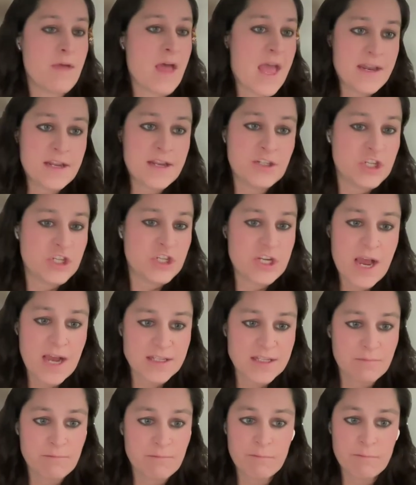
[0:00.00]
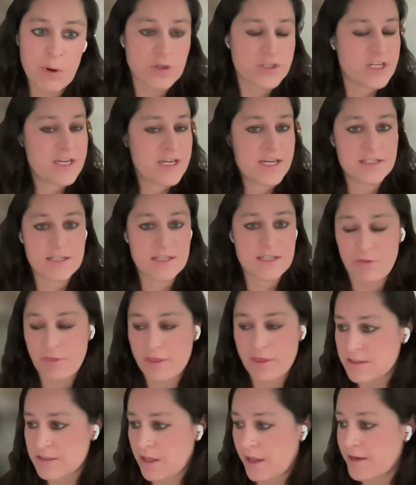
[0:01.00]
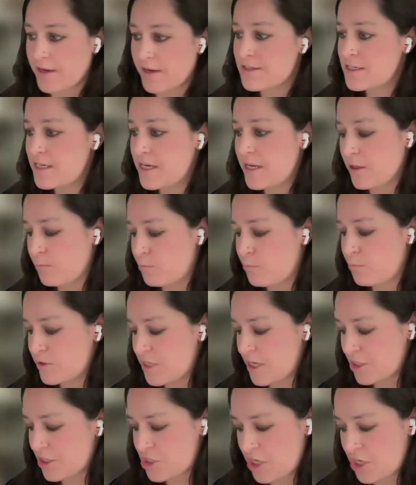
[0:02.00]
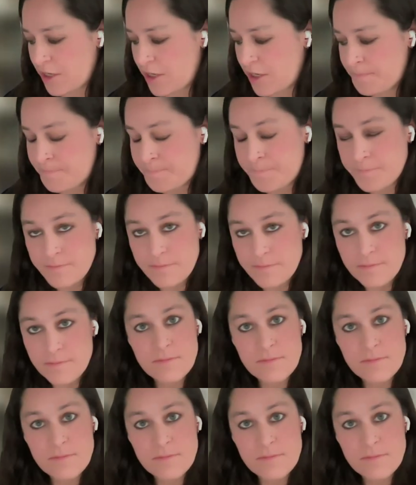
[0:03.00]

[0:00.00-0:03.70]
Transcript: energy as embodied in things like steel production,